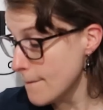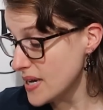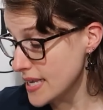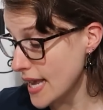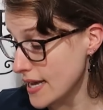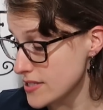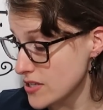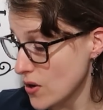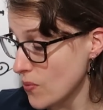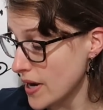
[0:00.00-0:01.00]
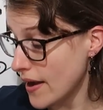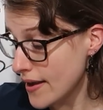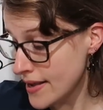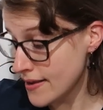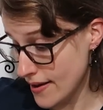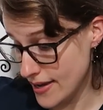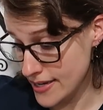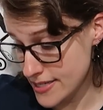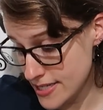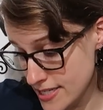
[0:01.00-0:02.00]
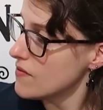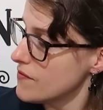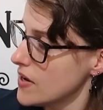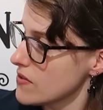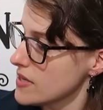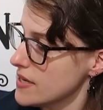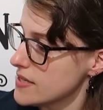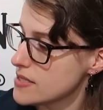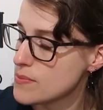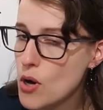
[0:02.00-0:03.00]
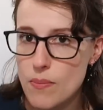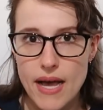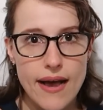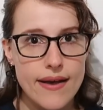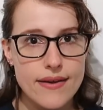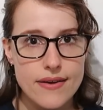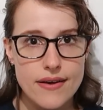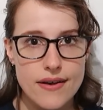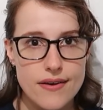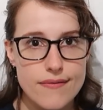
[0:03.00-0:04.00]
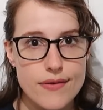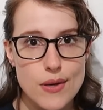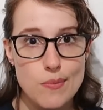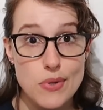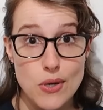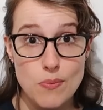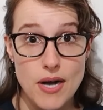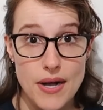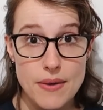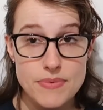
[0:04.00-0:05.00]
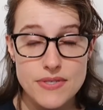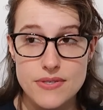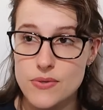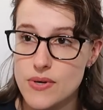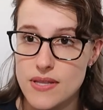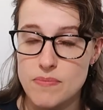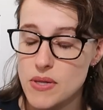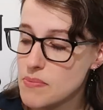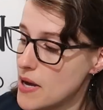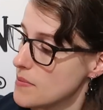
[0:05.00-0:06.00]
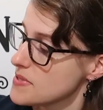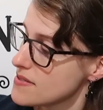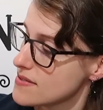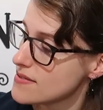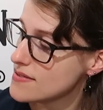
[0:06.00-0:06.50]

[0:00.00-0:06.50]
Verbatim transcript: But yeah, so what I got, a fairly small bag of blow pops. Oh, I love blow pops.